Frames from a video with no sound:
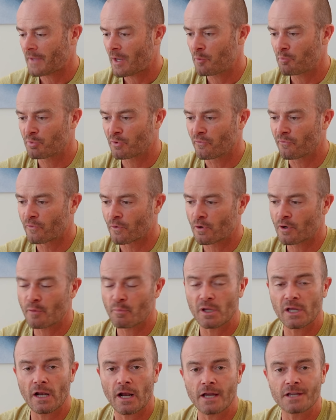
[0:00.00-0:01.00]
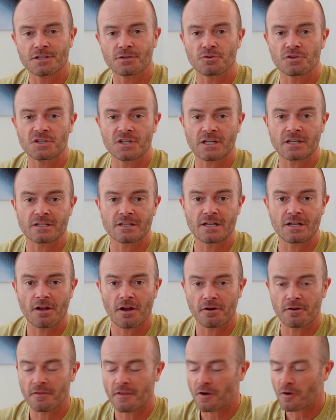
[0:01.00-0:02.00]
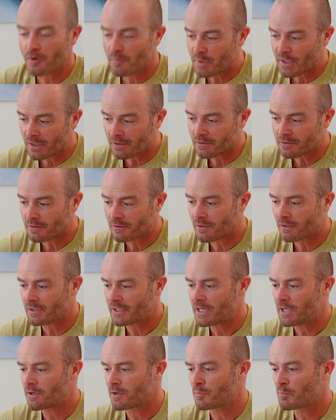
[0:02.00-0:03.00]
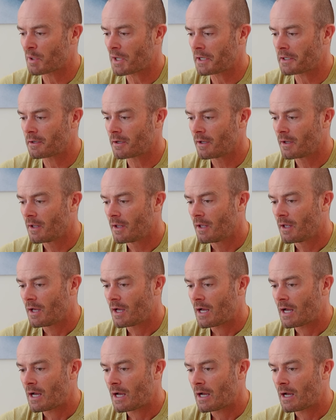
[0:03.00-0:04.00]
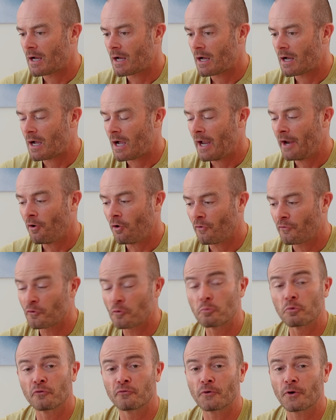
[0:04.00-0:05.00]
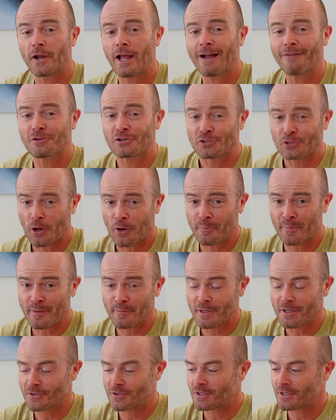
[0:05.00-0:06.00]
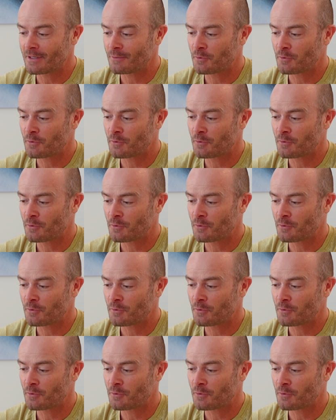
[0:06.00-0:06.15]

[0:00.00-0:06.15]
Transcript: I'd prefer to be at ISO 1600 there to be a little cleaner, but I'd also prefer to have a sharp image.